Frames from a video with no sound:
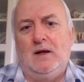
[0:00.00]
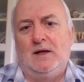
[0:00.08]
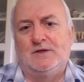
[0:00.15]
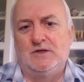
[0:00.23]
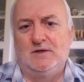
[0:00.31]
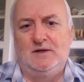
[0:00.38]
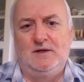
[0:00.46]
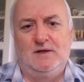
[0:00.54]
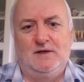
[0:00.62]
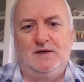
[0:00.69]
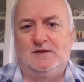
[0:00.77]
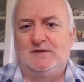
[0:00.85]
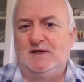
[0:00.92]
Actually,
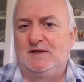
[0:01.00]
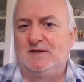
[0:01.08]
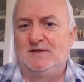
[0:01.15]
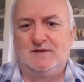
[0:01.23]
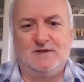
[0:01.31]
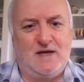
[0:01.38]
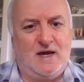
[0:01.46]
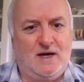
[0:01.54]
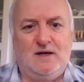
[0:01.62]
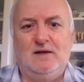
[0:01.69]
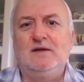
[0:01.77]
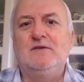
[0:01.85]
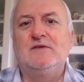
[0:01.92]
it's
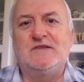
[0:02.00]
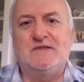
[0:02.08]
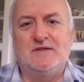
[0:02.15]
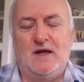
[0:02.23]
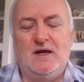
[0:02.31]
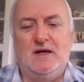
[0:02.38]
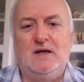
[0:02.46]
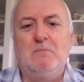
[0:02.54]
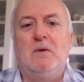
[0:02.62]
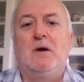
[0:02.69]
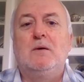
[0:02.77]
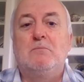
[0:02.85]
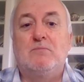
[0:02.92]
exactly the
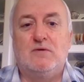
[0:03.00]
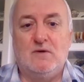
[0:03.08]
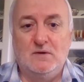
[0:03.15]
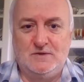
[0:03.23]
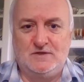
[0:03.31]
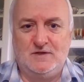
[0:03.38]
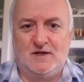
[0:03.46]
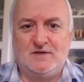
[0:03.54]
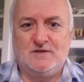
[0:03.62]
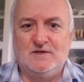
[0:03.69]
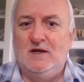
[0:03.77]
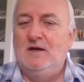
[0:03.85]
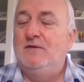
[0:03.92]
same process